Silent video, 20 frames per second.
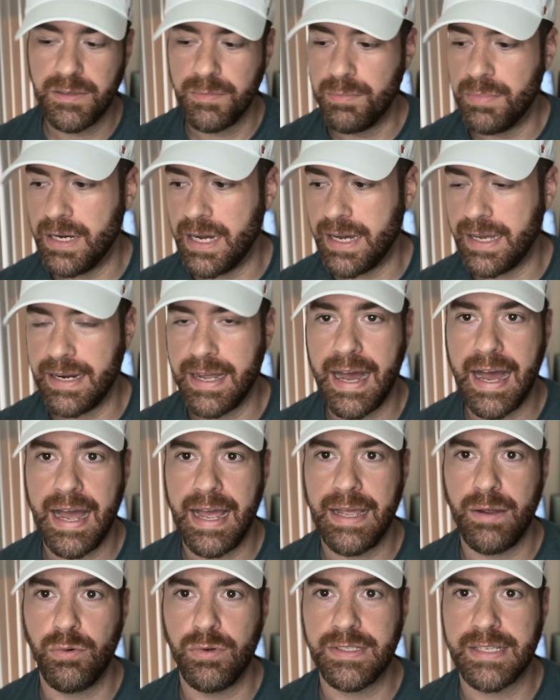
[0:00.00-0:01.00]
But
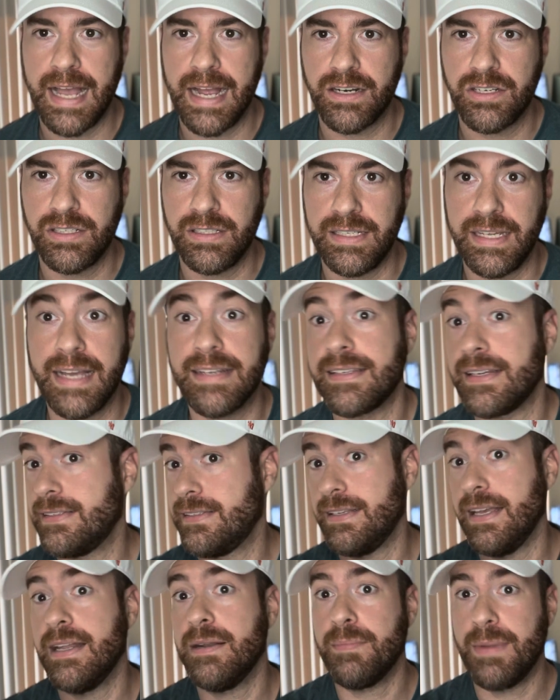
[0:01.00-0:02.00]
I was actually, as I
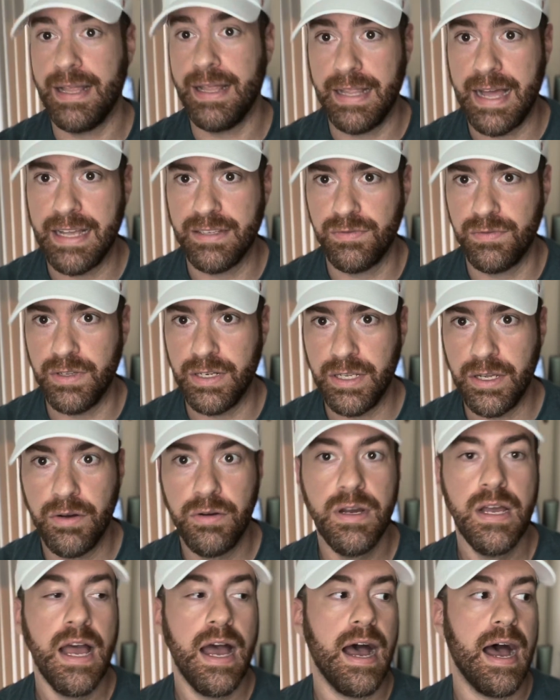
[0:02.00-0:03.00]
said in my last
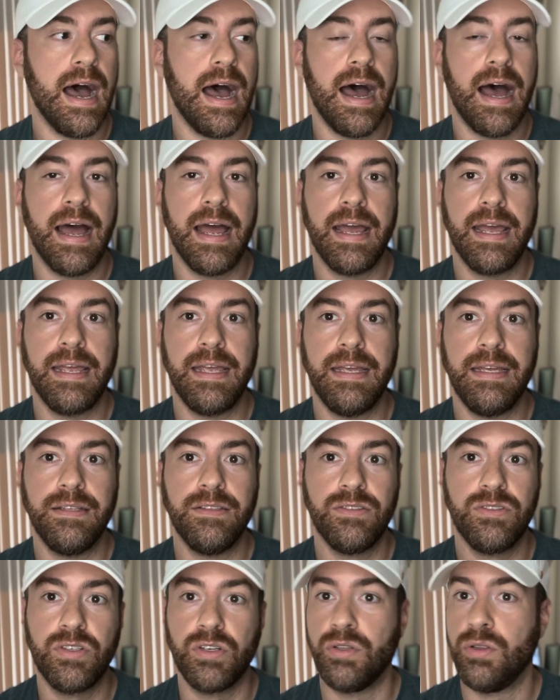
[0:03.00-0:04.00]
video, I
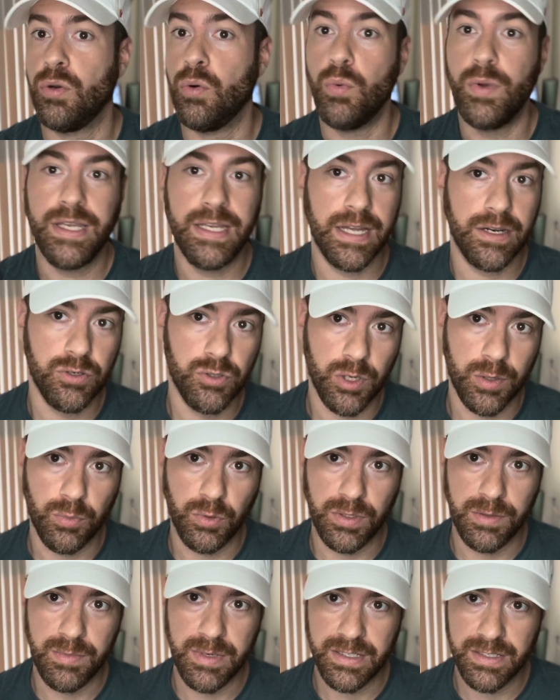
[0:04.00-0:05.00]
took a little weekend trip
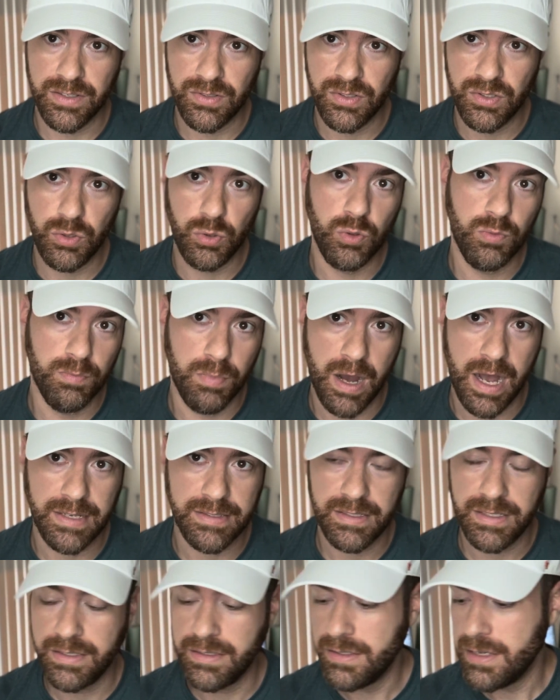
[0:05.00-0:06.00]
with the missus to
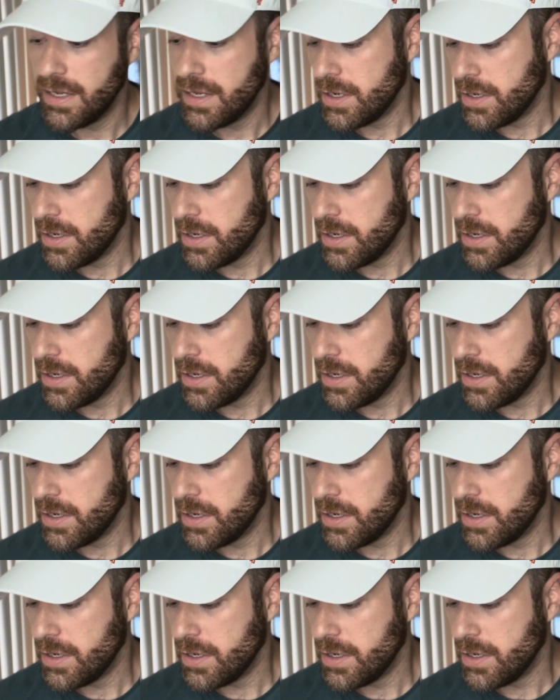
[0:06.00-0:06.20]
Boston,